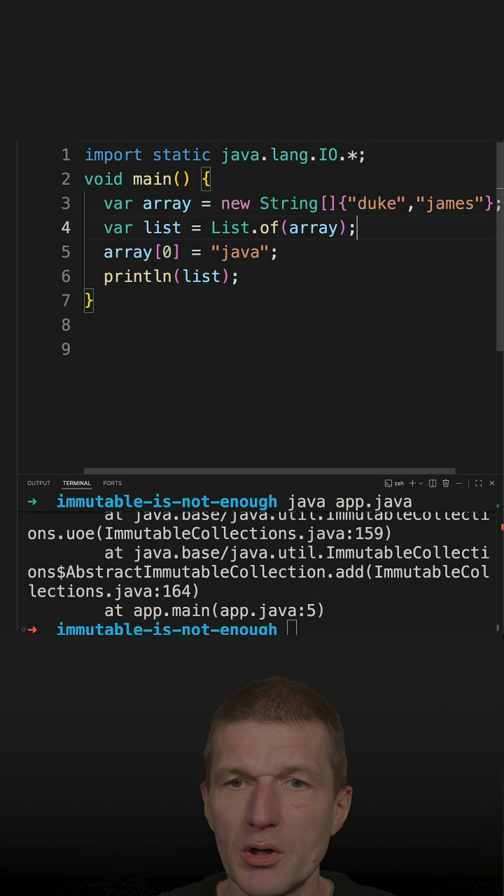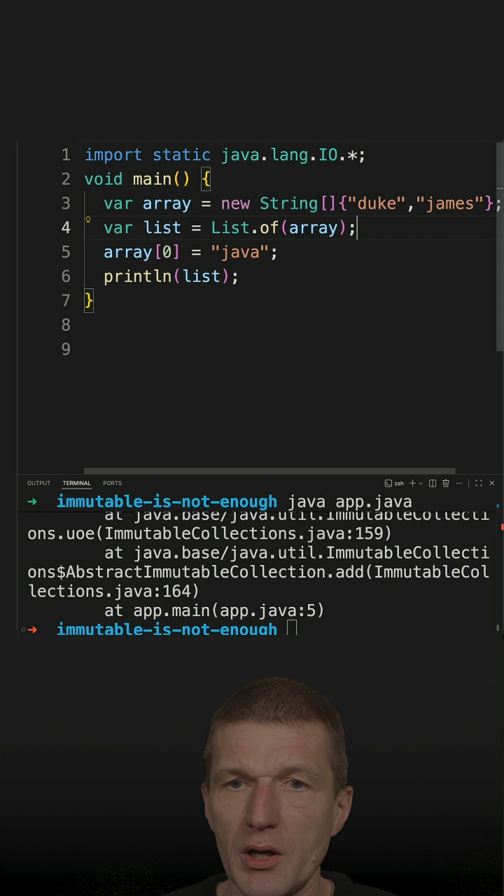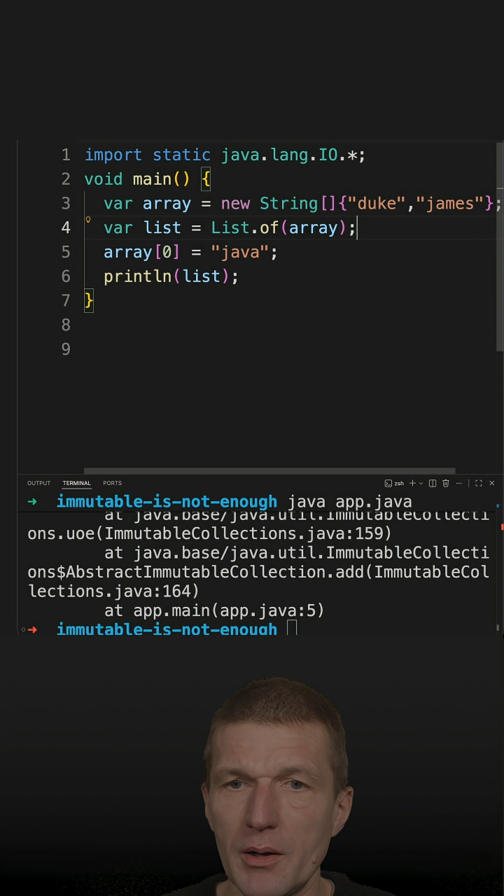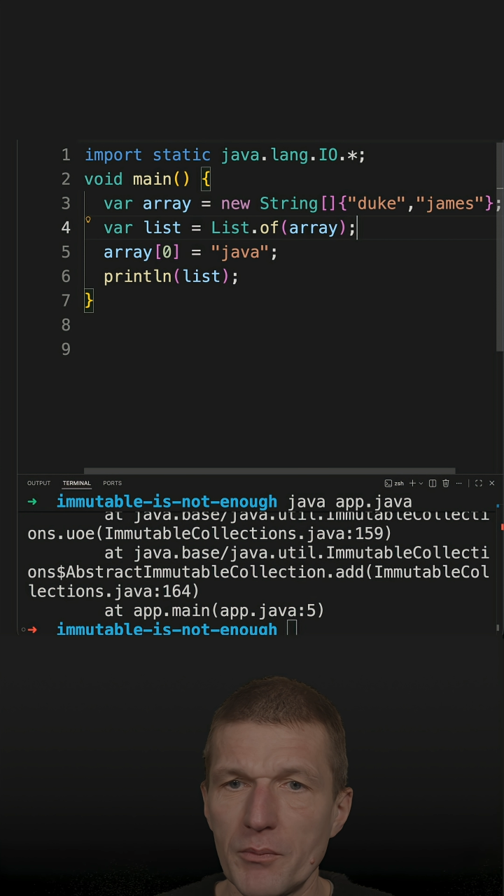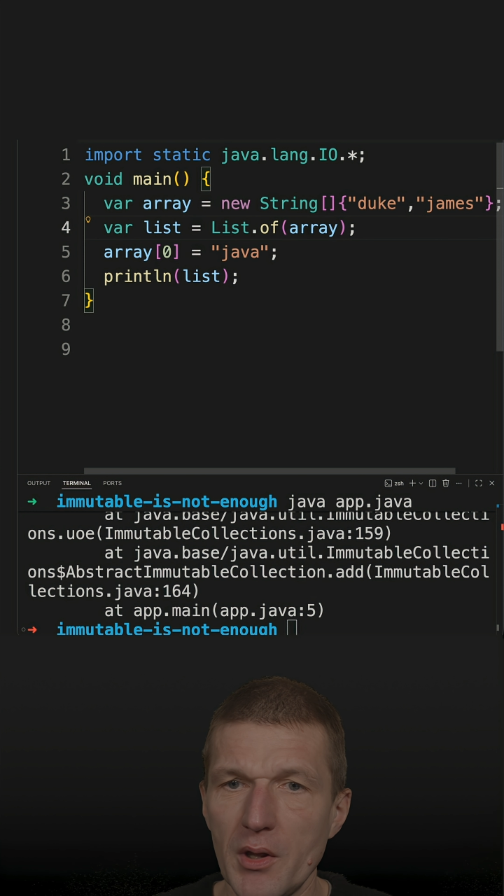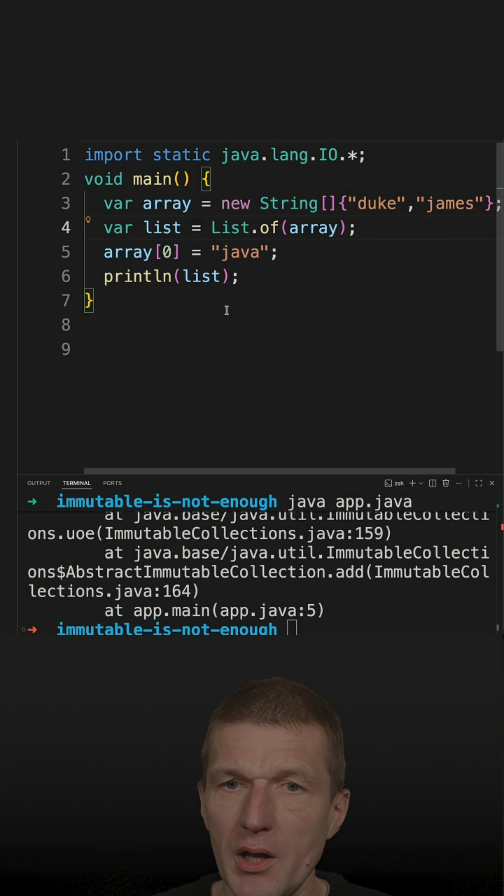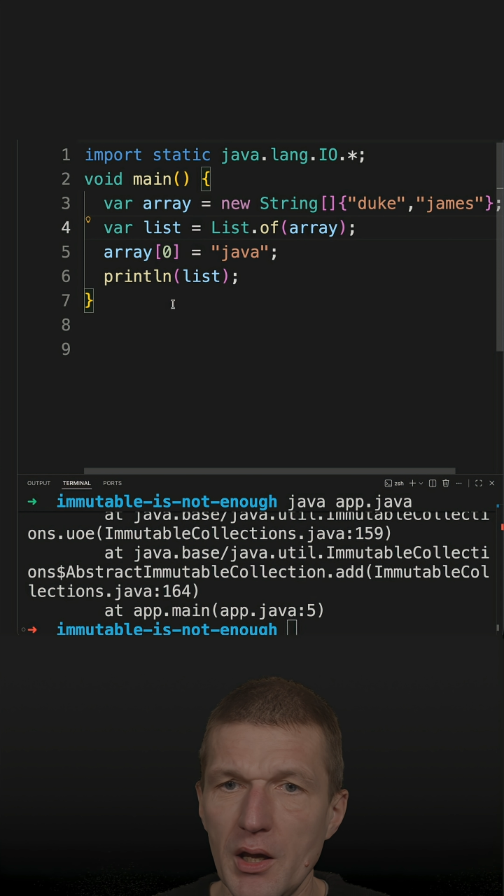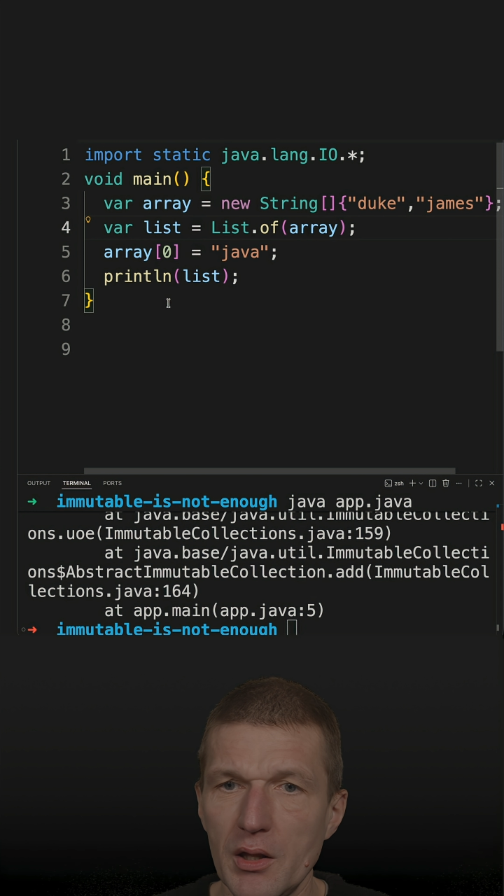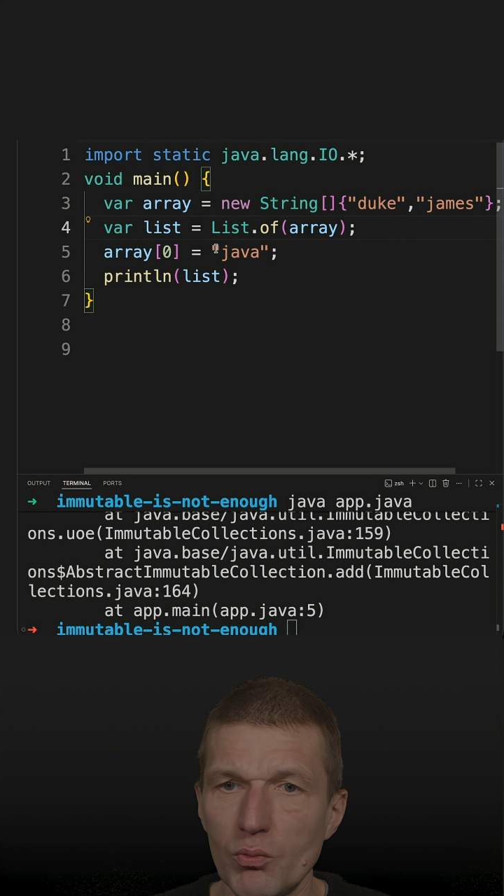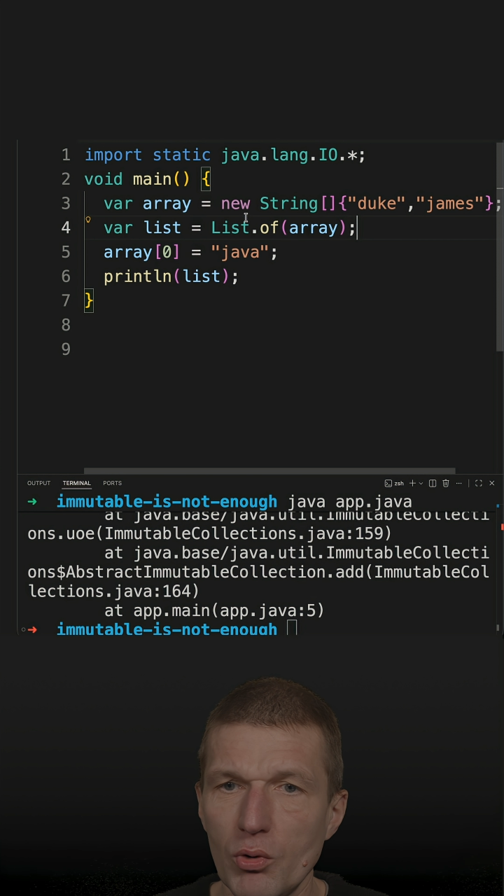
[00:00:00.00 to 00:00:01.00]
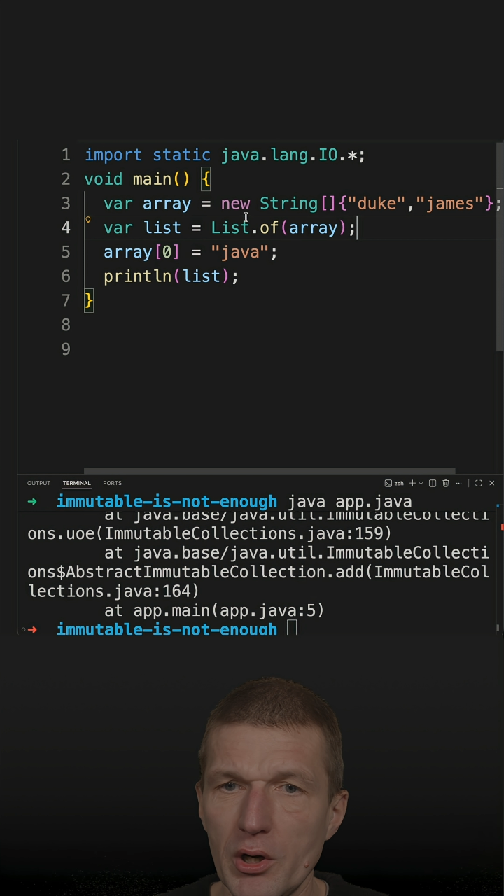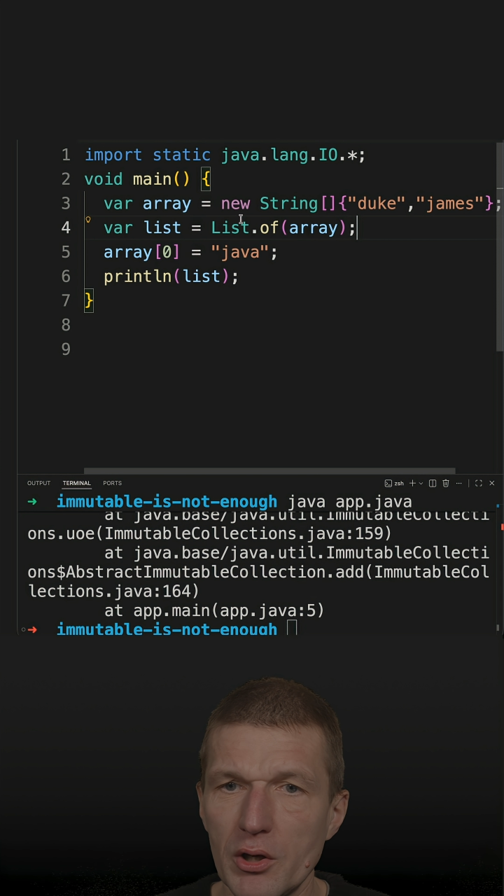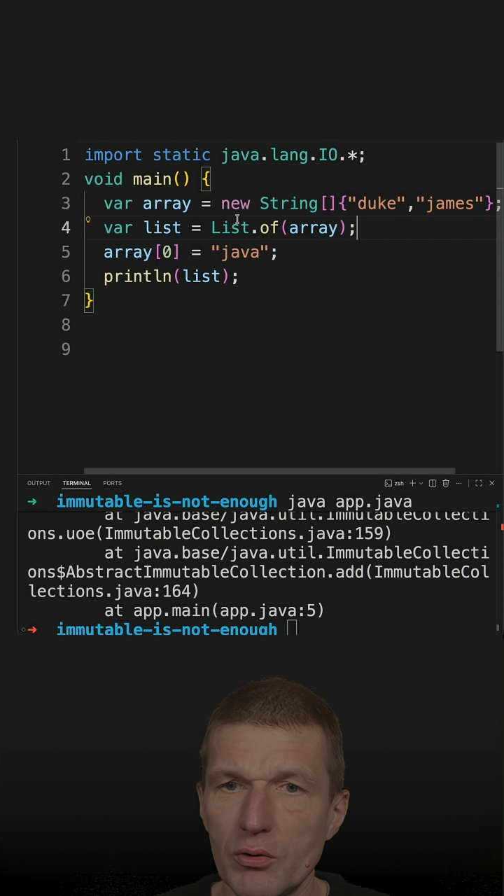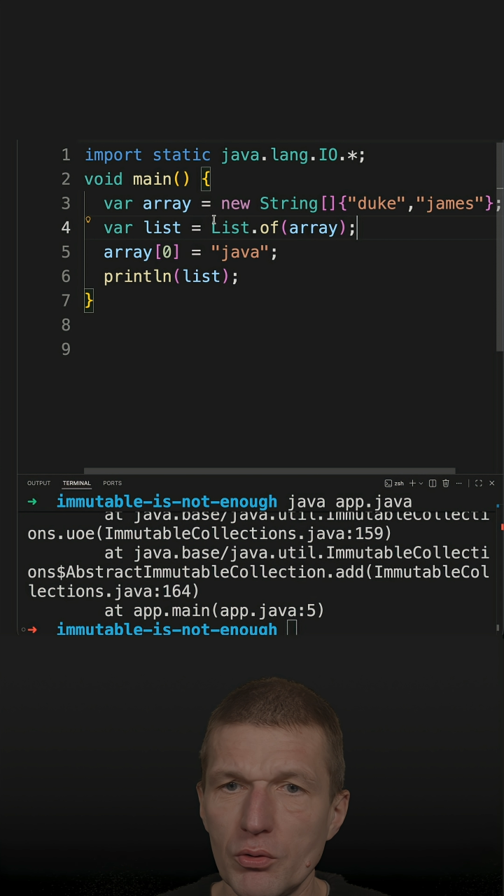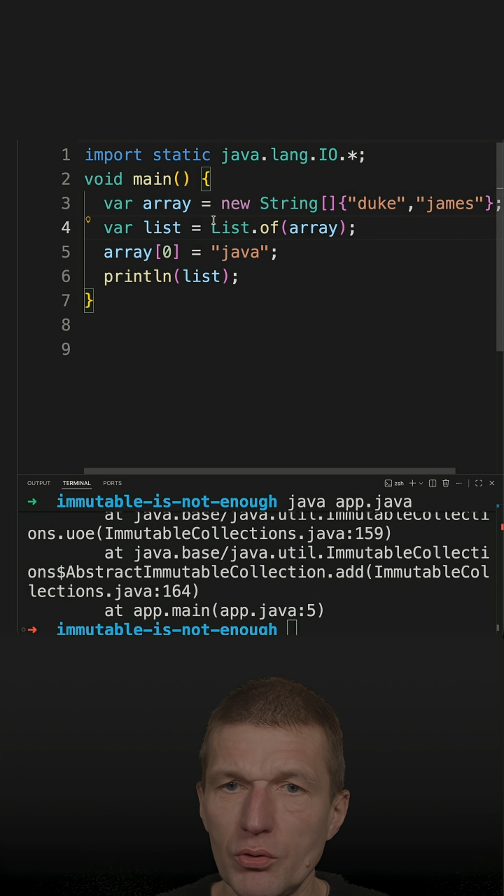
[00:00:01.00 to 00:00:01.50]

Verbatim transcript: Um, and what I could